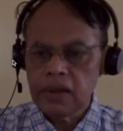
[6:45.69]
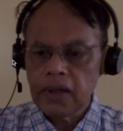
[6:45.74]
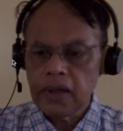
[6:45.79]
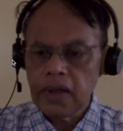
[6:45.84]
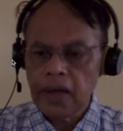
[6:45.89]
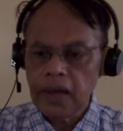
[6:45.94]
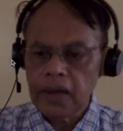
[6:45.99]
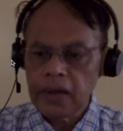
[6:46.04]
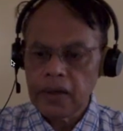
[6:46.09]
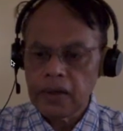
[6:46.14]

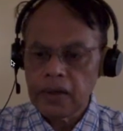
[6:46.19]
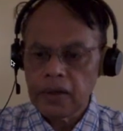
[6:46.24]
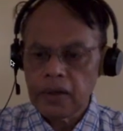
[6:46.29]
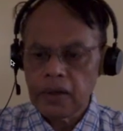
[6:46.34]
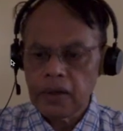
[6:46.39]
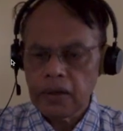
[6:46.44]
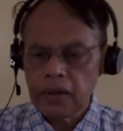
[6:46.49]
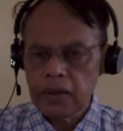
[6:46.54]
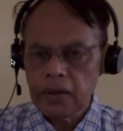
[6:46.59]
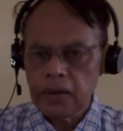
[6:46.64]
and
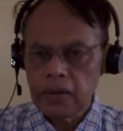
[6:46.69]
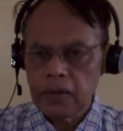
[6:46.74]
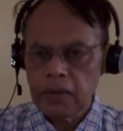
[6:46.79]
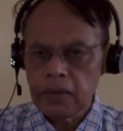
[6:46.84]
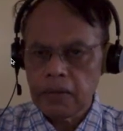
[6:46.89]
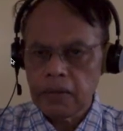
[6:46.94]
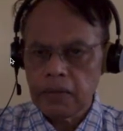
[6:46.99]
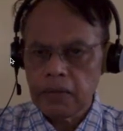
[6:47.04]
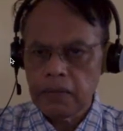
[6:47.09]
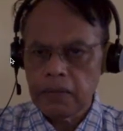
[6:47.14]

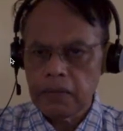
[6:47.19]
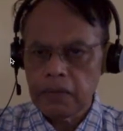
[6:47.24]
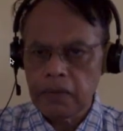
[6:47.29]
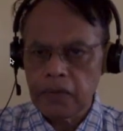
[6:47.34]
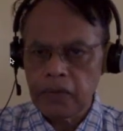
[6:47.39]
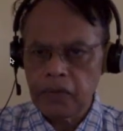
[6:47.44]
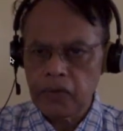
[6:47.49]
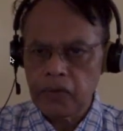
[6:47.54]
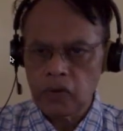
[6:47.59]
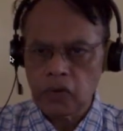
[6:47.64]

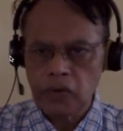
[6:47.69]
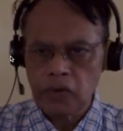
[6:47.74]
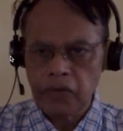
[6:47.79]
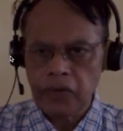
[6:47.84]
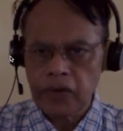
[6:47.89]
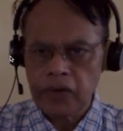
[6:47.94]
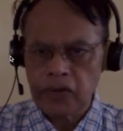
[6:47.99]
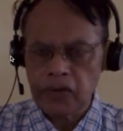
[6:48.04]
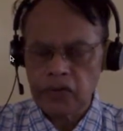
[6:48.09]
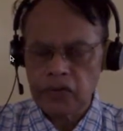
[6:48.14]
puffiness of
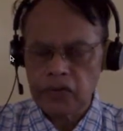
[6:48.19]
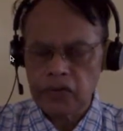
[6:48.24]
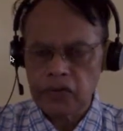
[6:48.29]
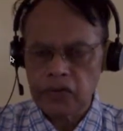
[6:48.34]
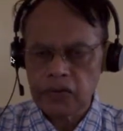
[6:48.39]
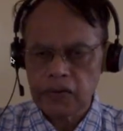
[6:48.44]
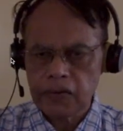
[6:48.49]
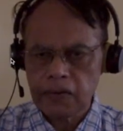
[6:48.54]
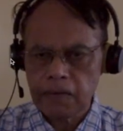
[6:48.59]
face.